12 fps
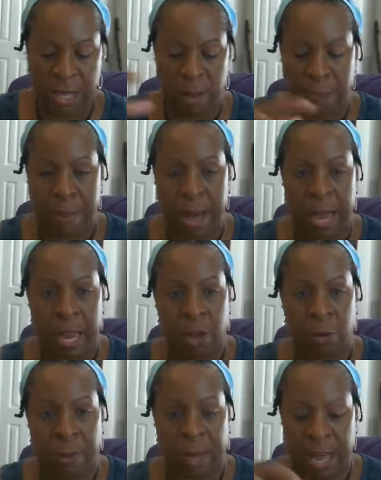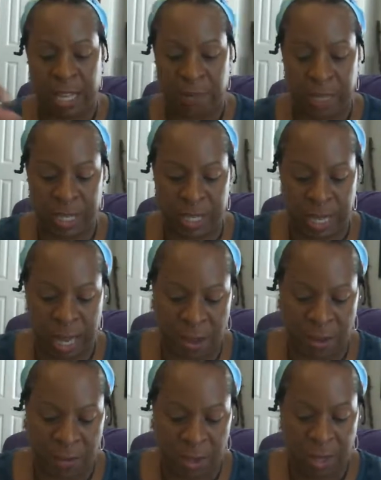the bioplasmic
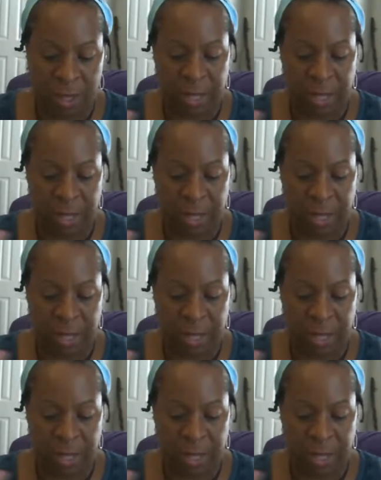cell,